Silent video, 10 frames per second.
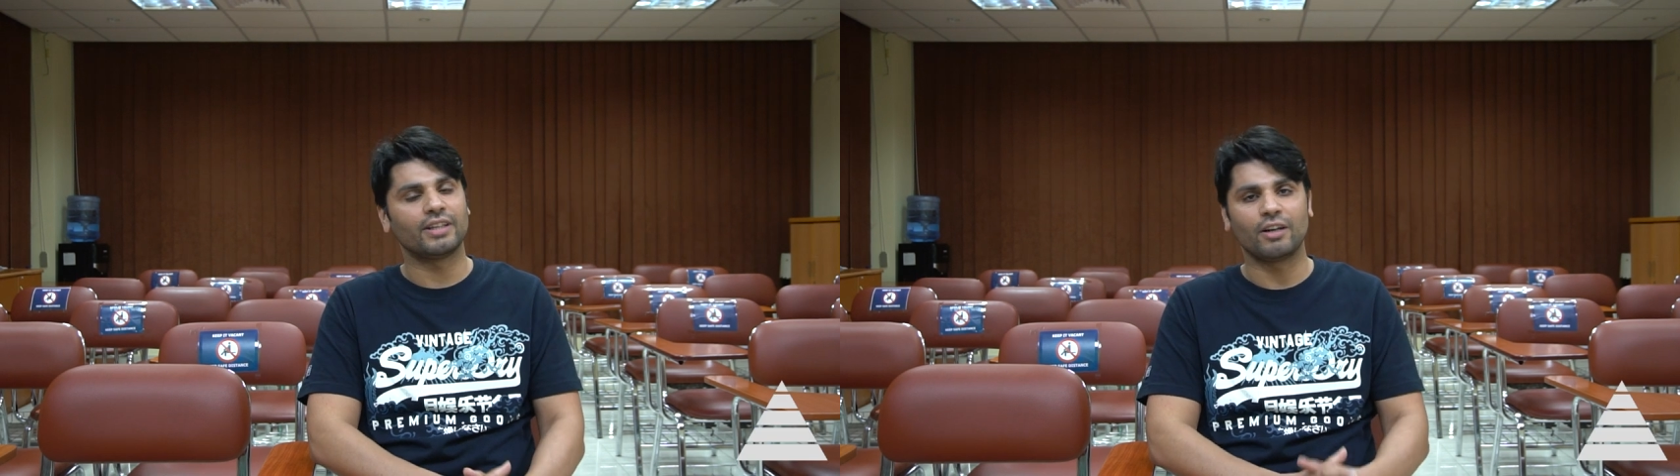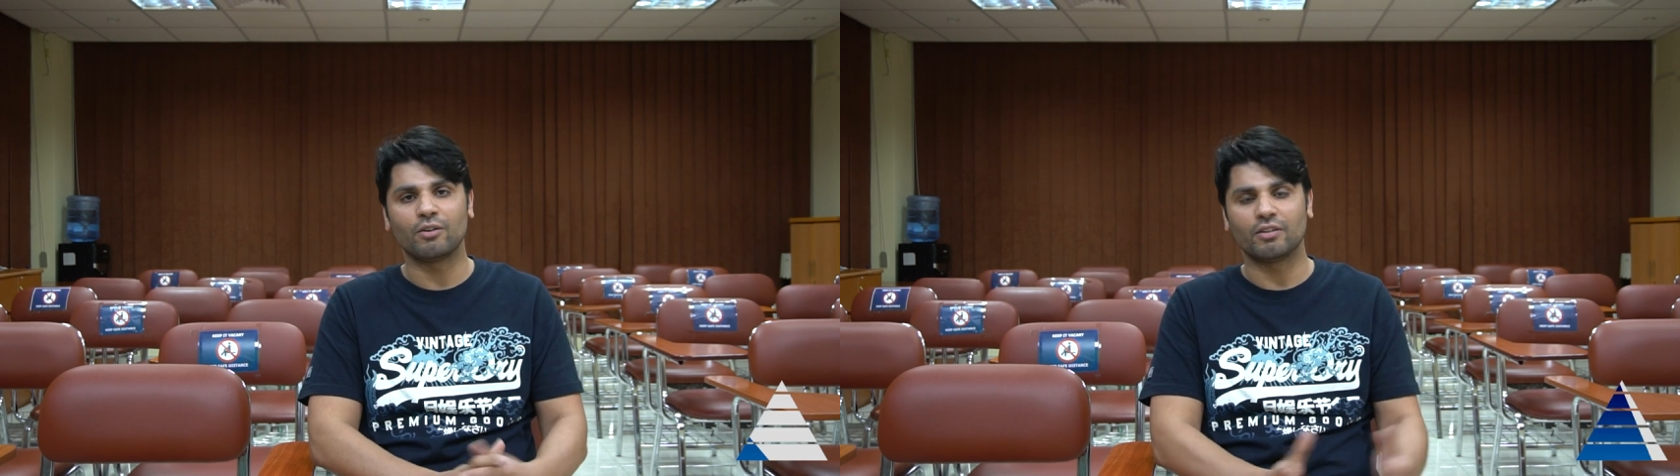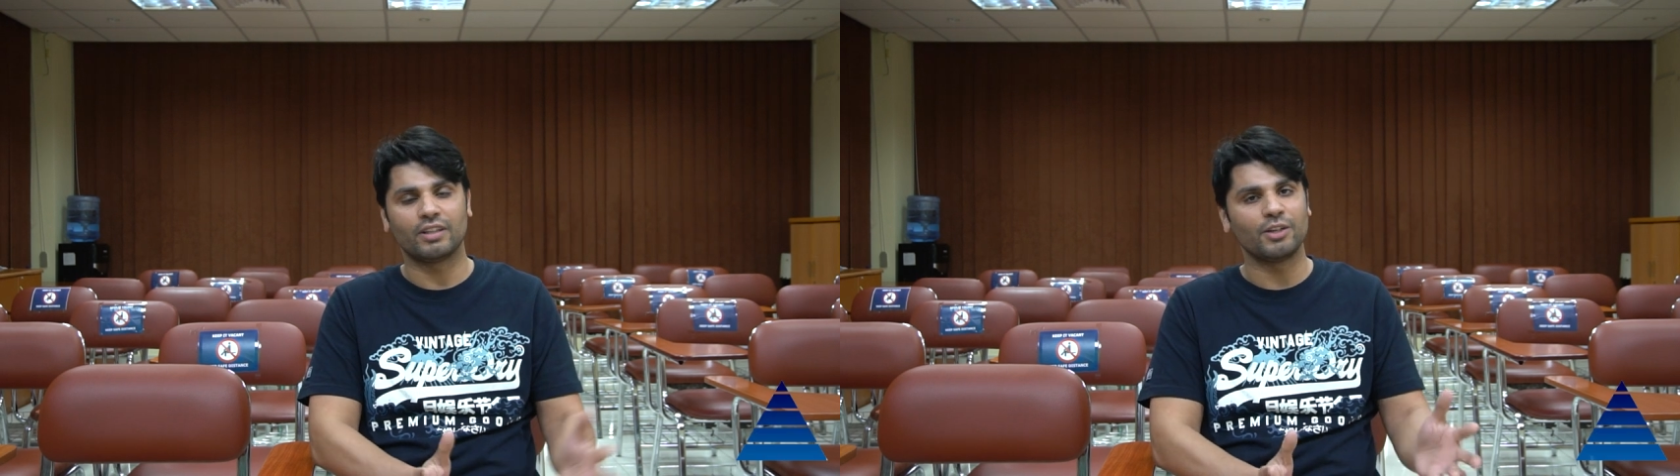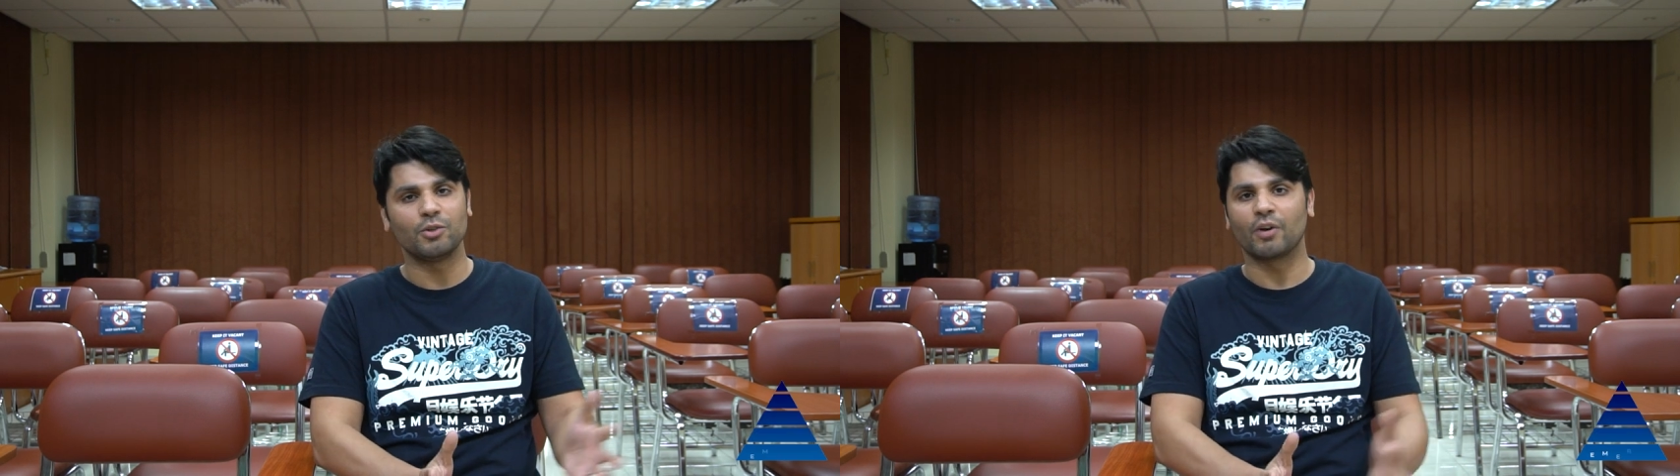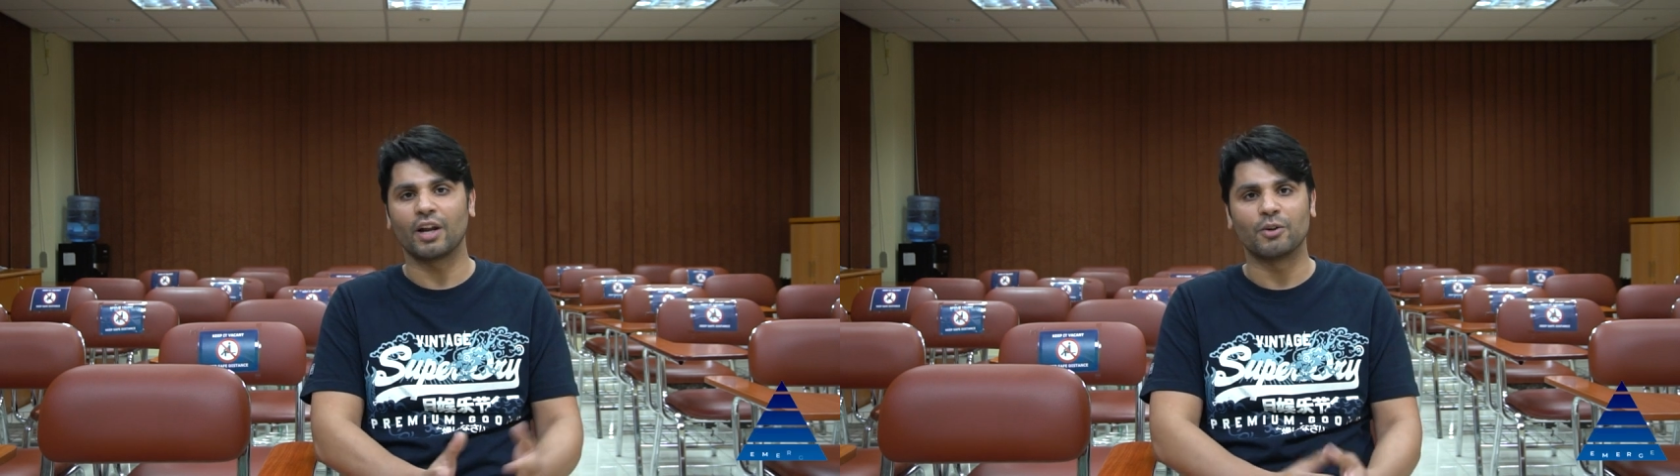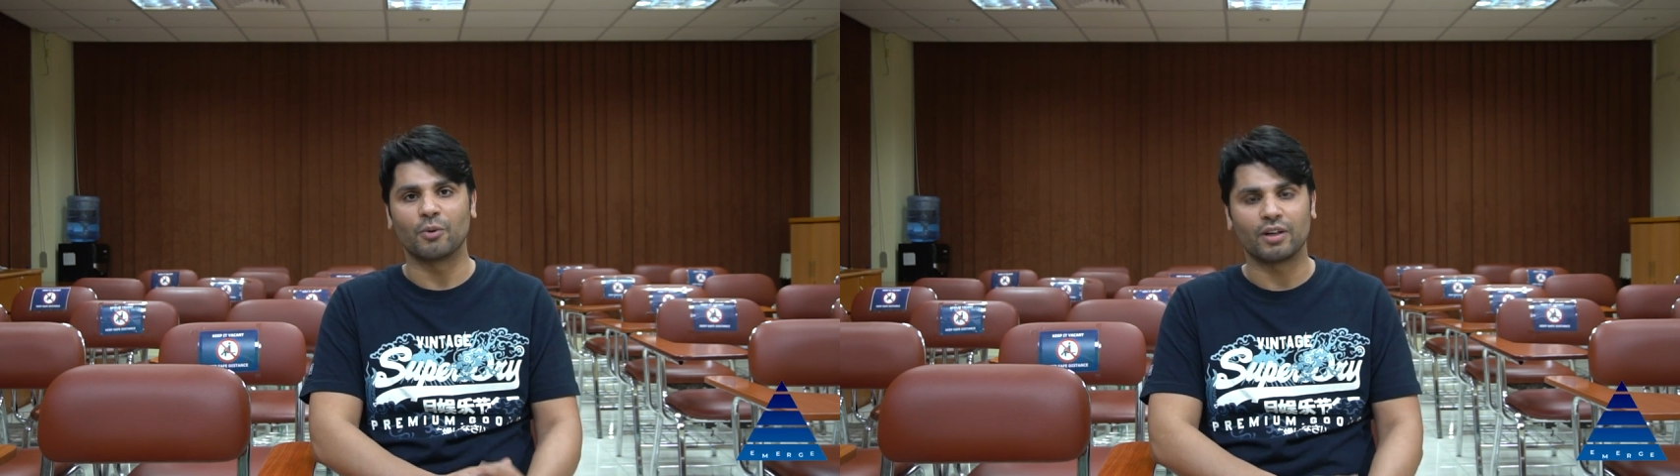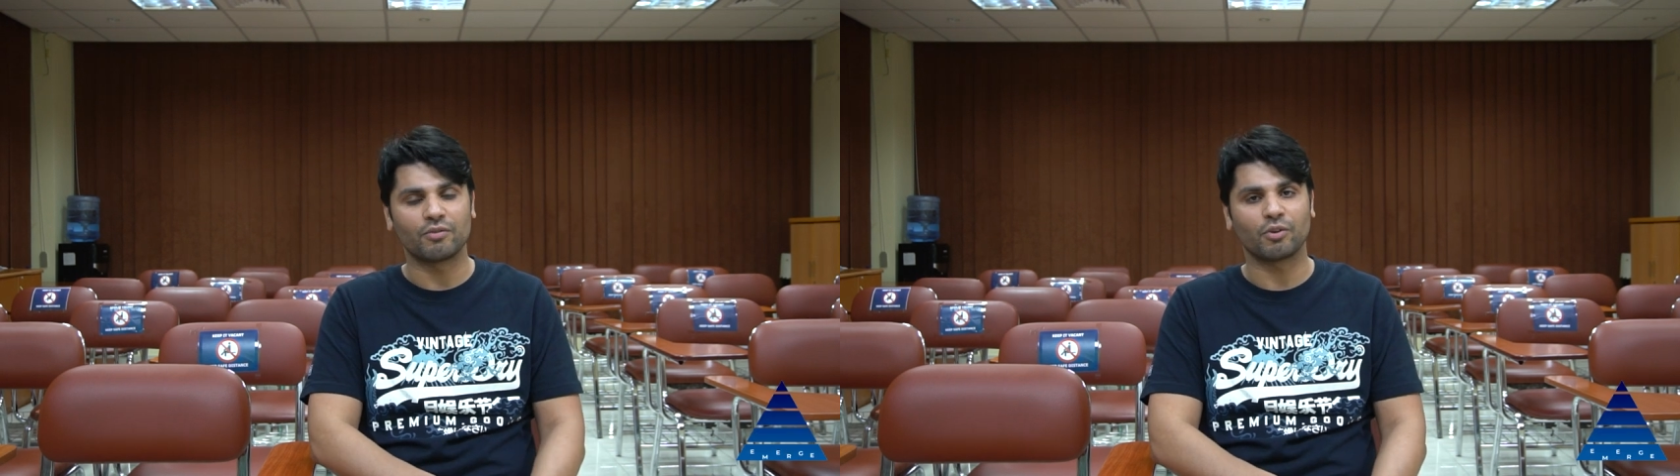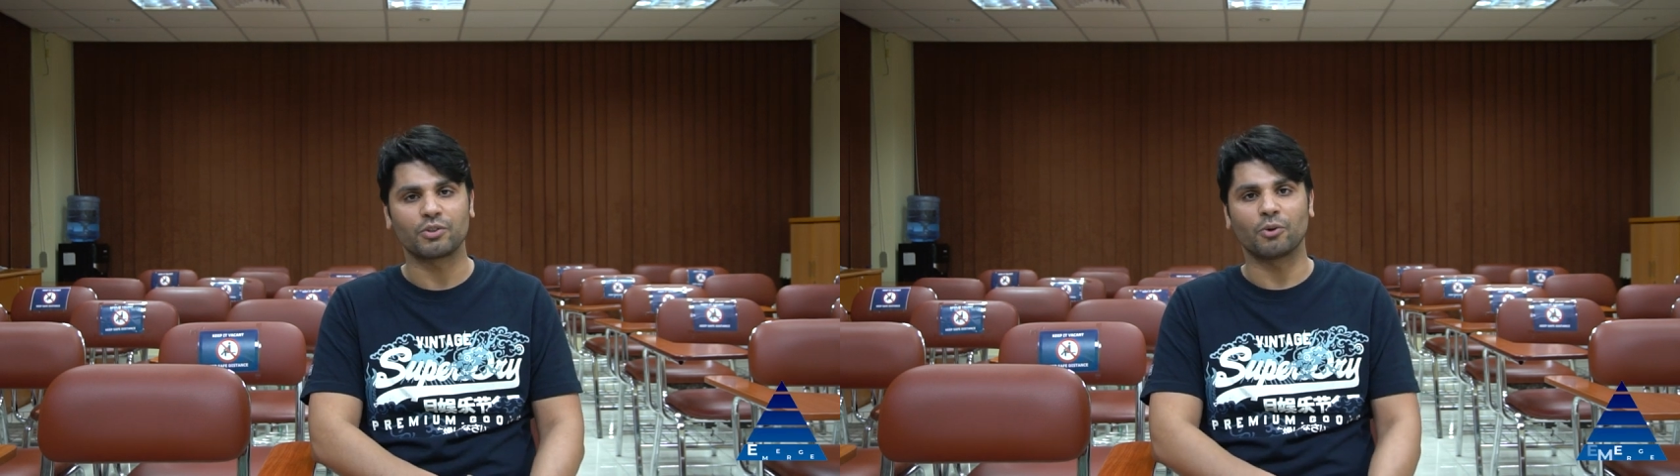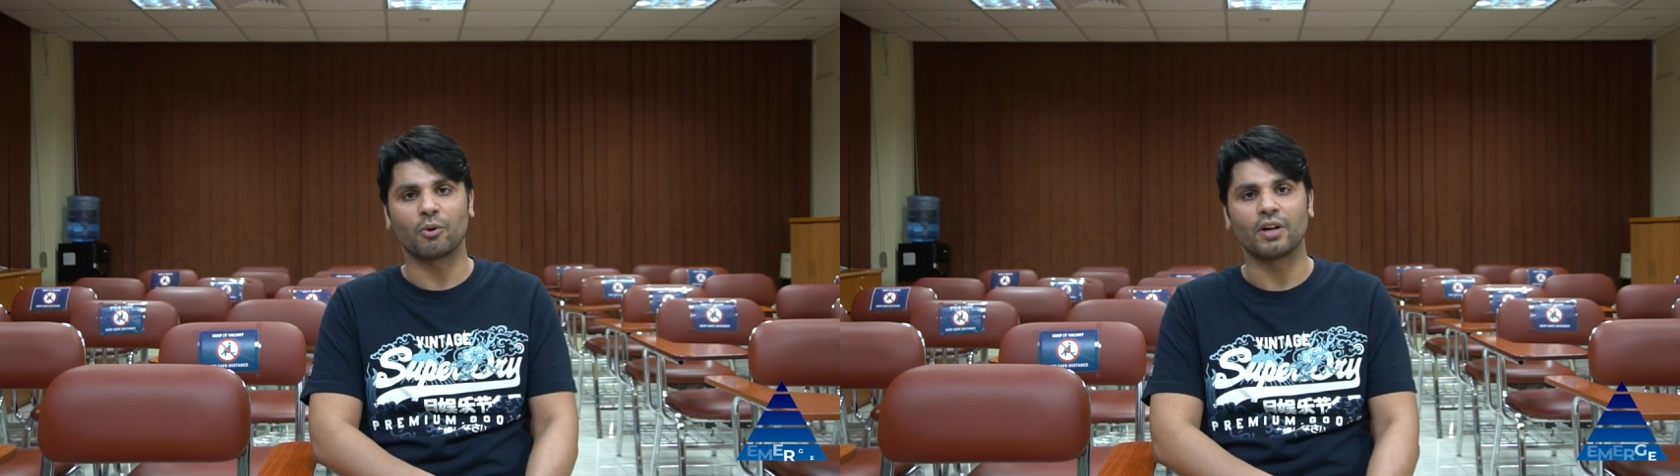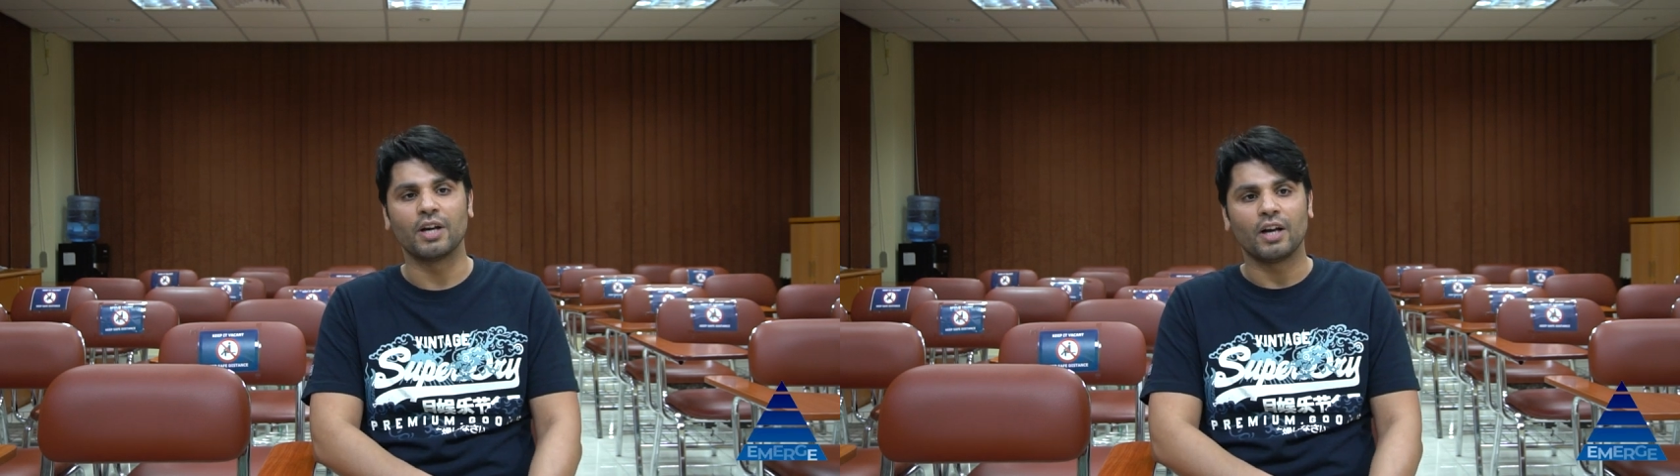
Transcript: then then you can do it for sure.